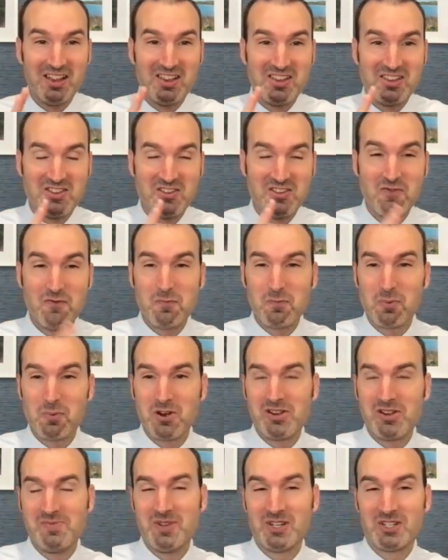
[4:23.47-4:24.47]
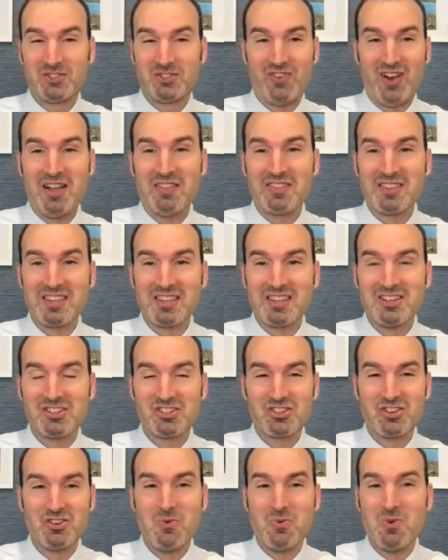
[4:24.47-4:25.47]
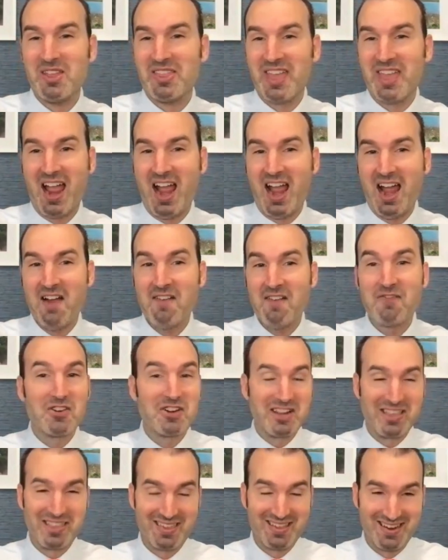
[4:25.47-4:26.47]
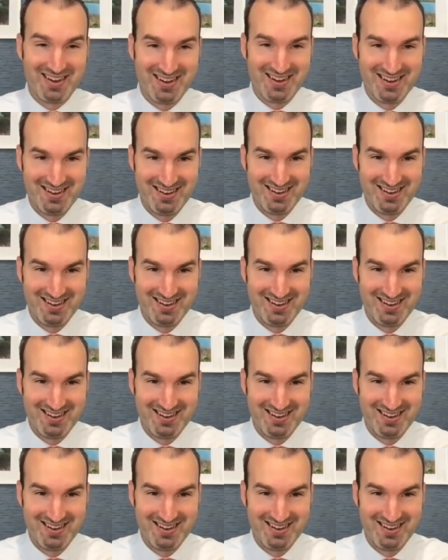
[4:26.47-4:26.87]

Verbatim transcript: you've pretty much found the issue with everything.